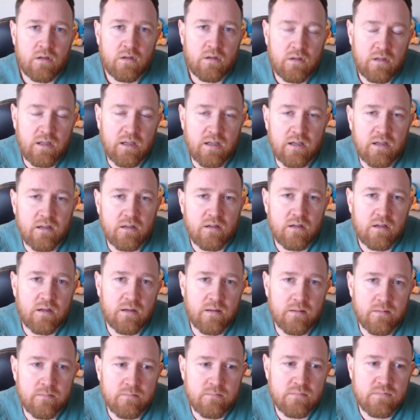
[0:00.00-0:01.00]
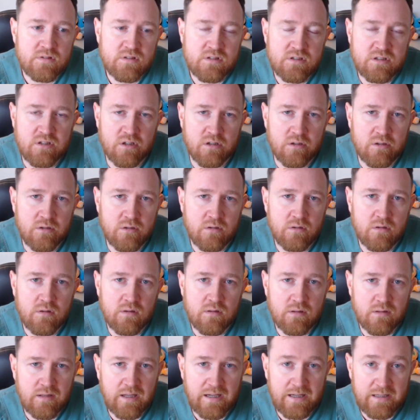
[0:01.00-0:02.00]
Yeah, so
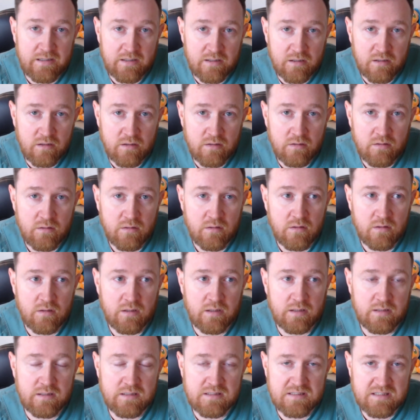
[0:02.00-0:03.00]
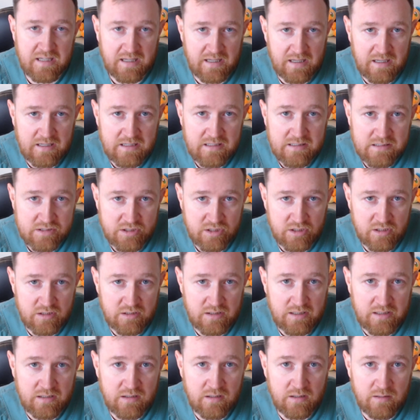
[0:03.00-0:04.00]
later in this care, he's going to
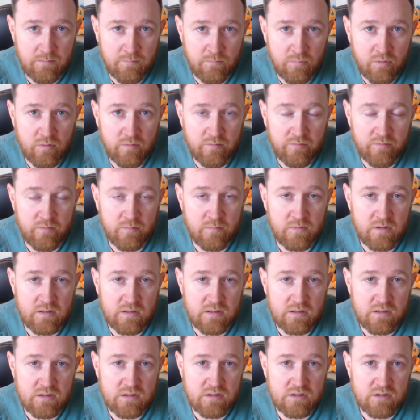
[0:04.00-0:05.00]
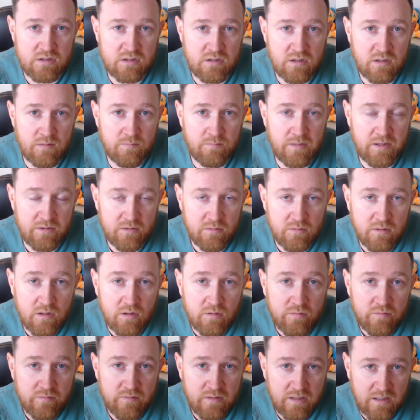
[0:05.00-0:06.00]
need input from the mental
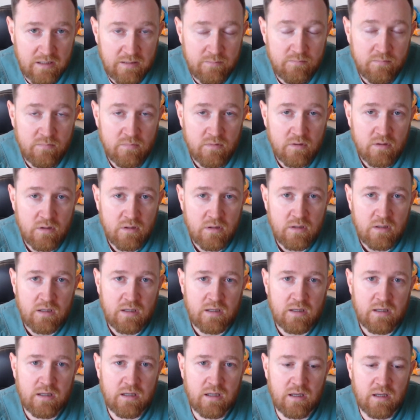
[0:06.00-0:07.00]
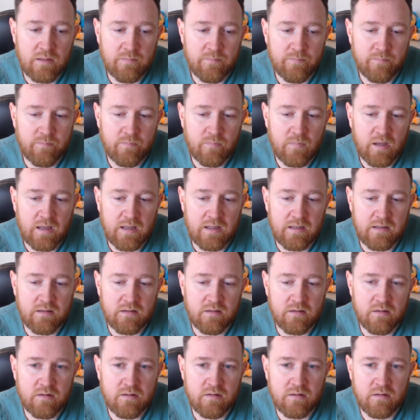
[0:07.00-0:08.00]
health team.
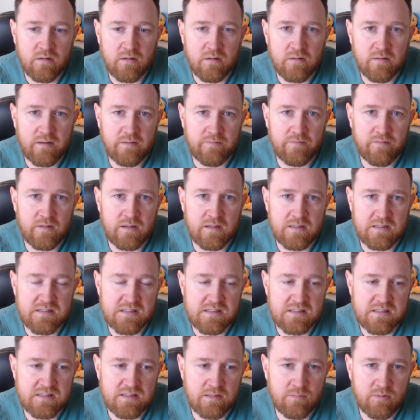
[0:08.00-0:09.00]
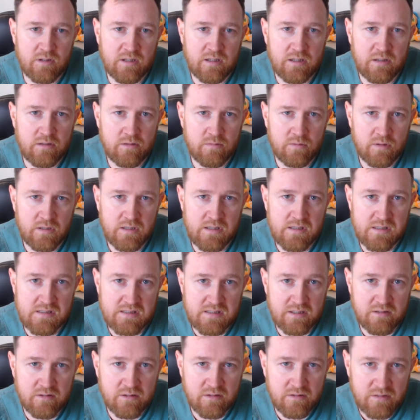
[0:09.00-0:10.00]
And definitely this is someone that you would
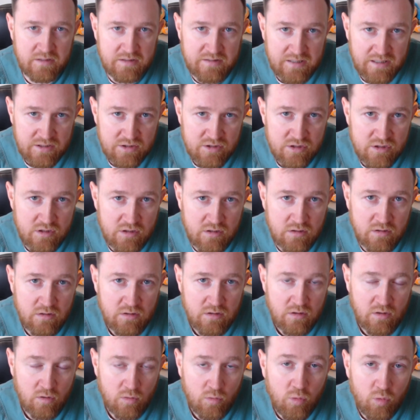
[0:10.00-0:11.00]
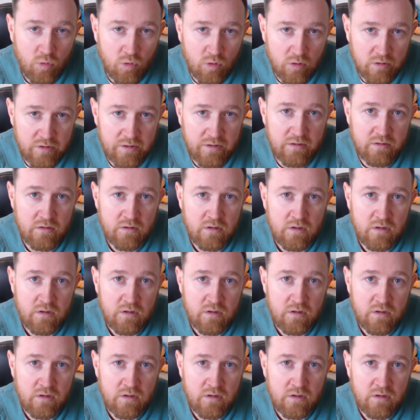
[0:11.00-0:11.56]
consider a detention order